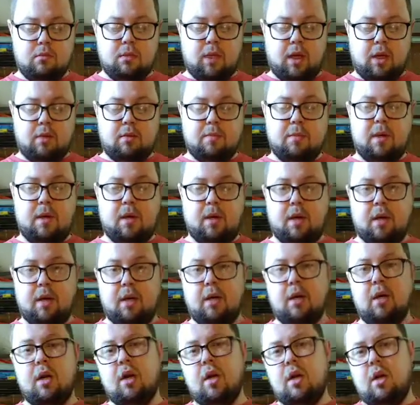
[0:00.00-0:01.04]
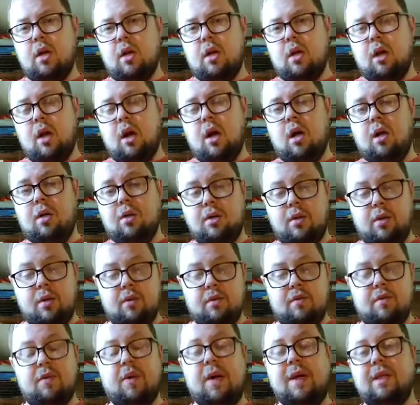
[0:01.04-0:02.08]
that's about it. You
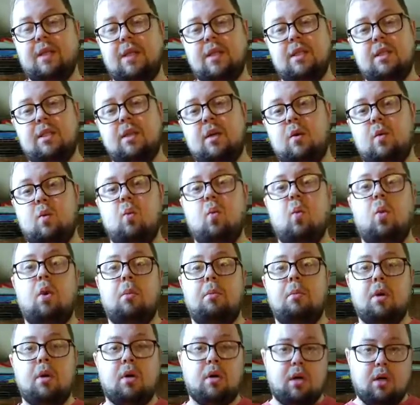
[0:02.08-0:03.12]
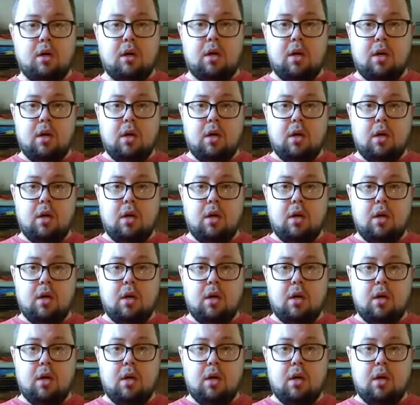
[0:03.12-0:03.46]
can find this at Walmart.